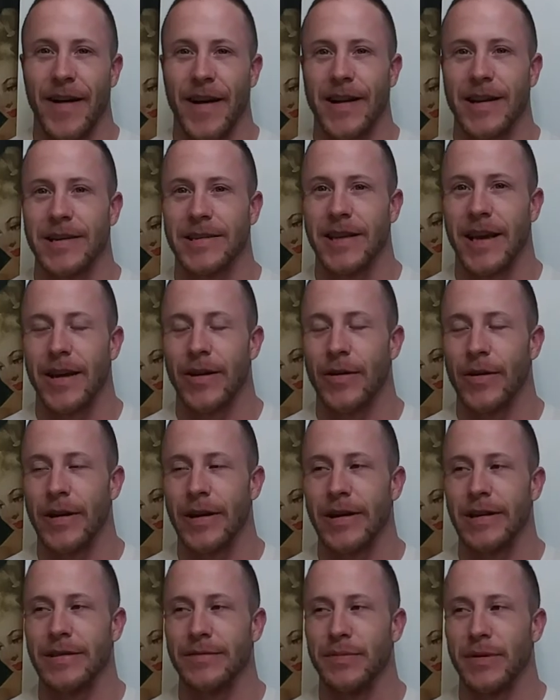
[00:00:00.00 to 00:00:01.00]
not gonna say who he
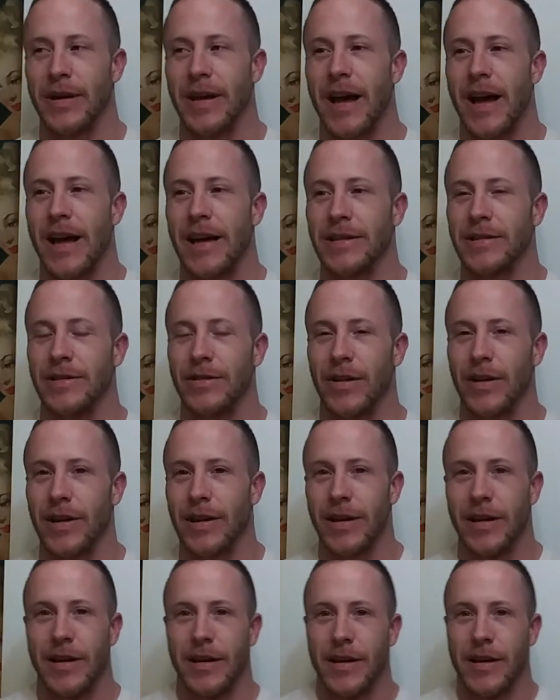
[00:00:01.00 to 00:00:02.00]
is, but he has
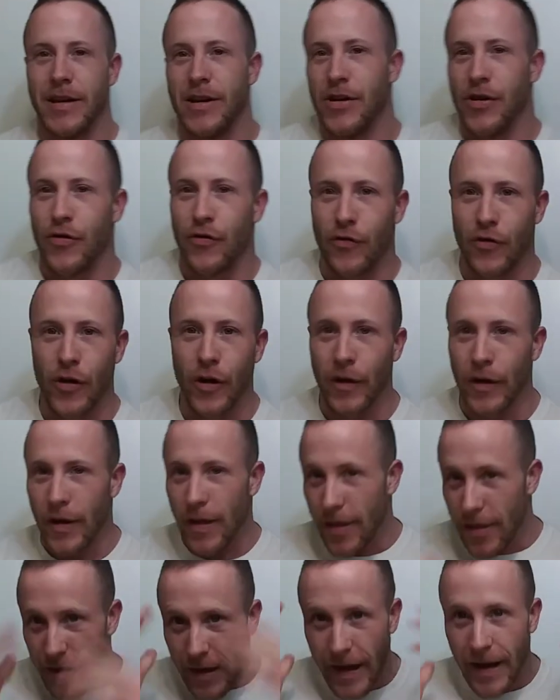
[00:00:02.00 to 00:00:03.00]
like really
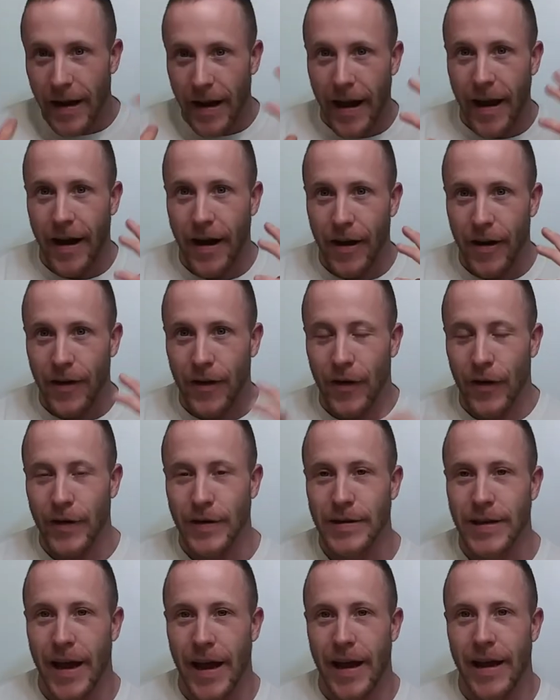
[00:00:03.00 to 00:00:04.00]
thin hair on
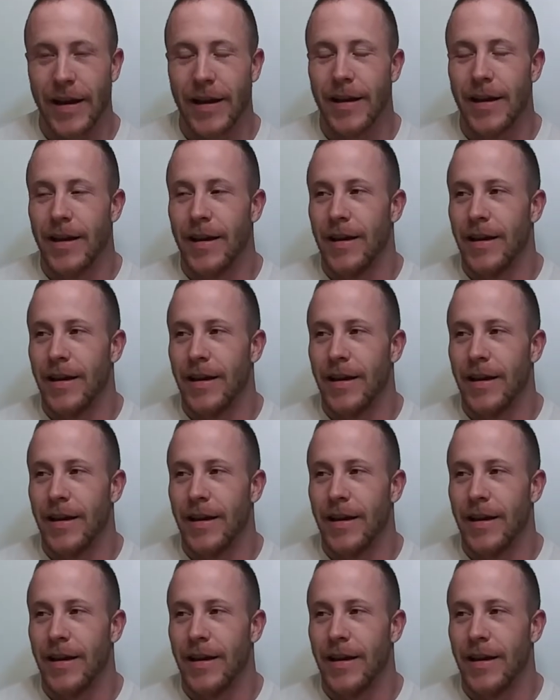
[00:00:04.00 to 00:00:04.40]
his head,